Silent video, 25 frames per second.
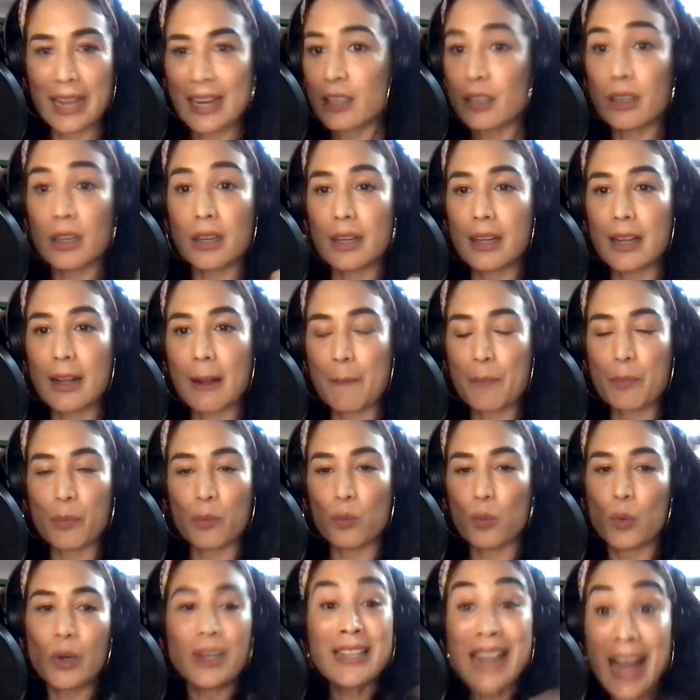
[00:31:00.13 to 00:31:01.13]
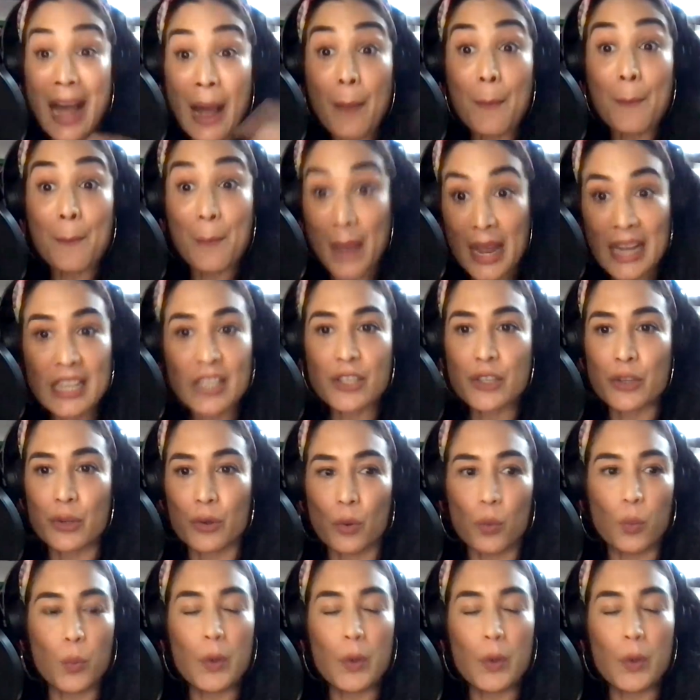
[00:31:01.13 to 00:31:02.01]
Like we're not meant to.